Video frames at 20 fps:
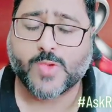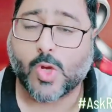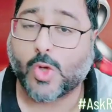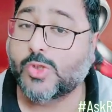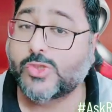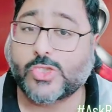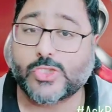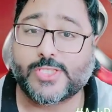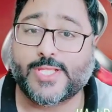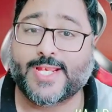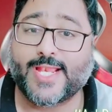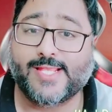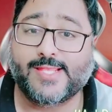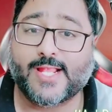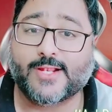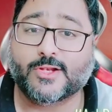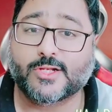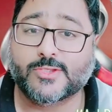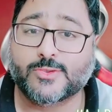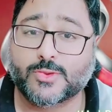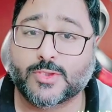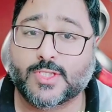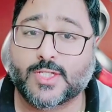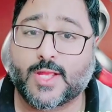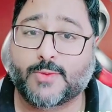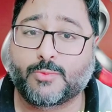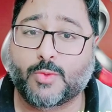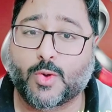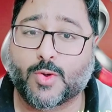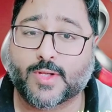Also, the ring that
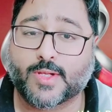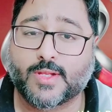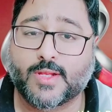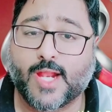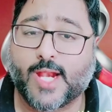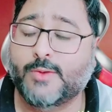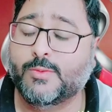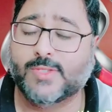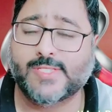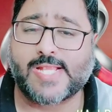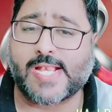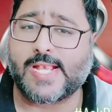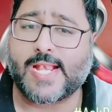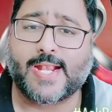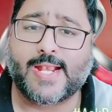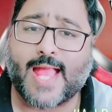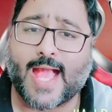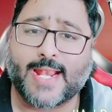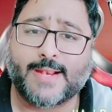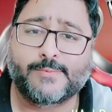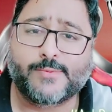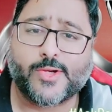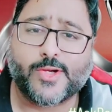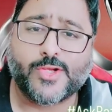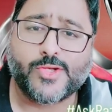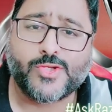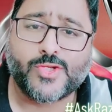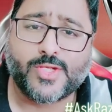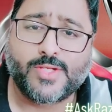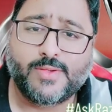Rasulullah wore, it wasn't an Arab
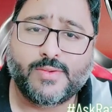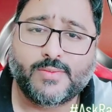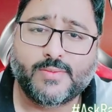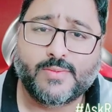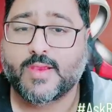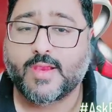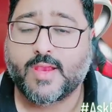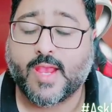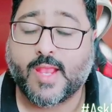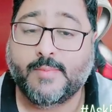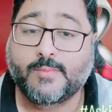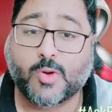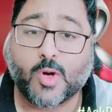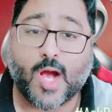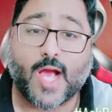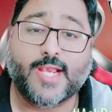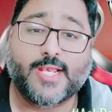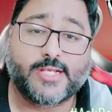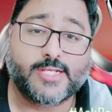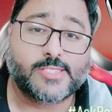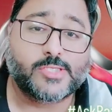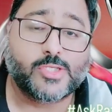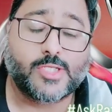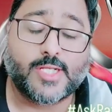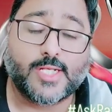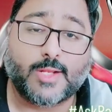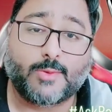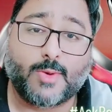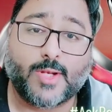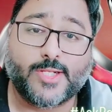tradition. In Bukhari,
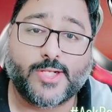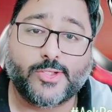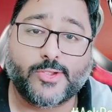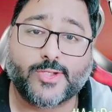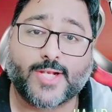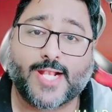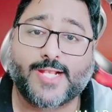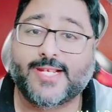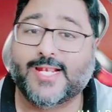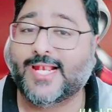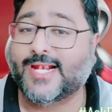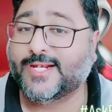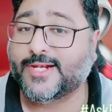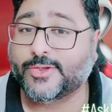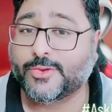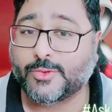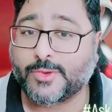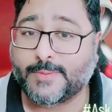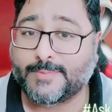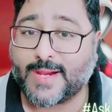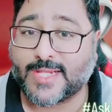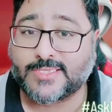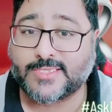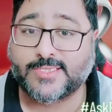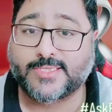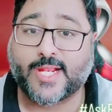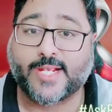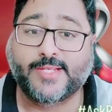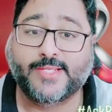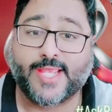Rasulullah wanted to write a letter to the
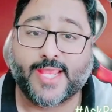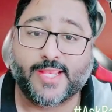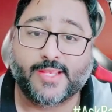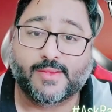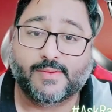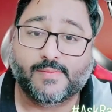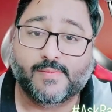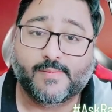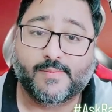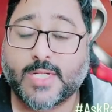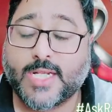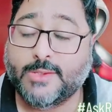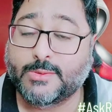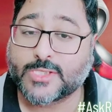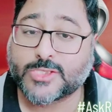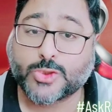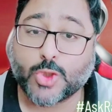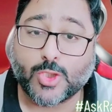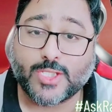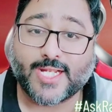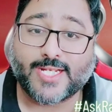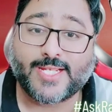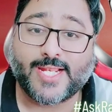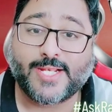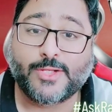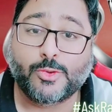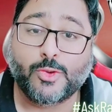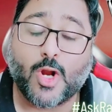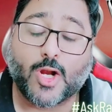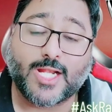Byzantine king, but he was told that they
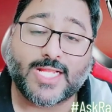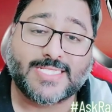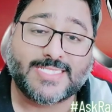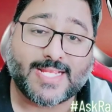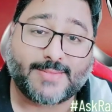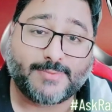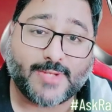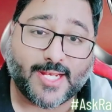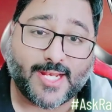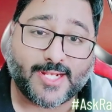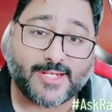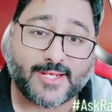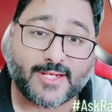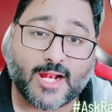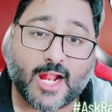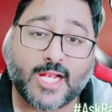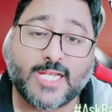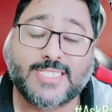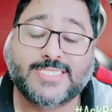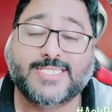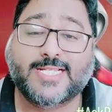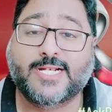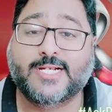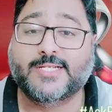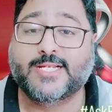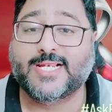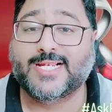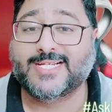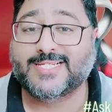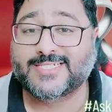do not accept a letter unless and
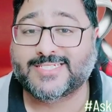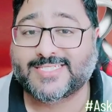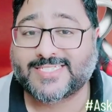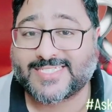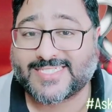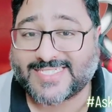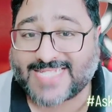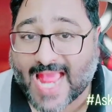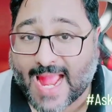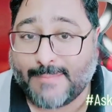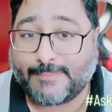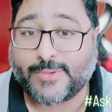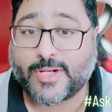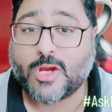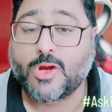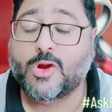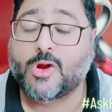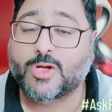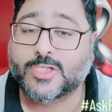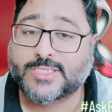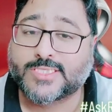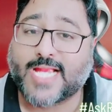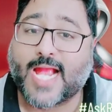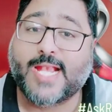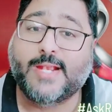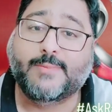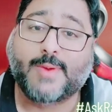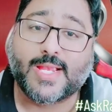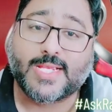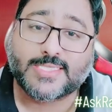until it is stamped or
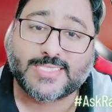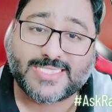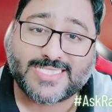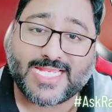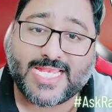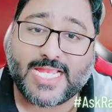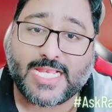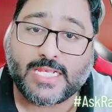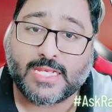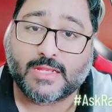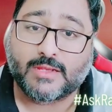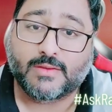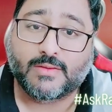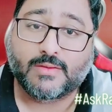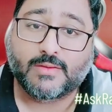signed by a seal.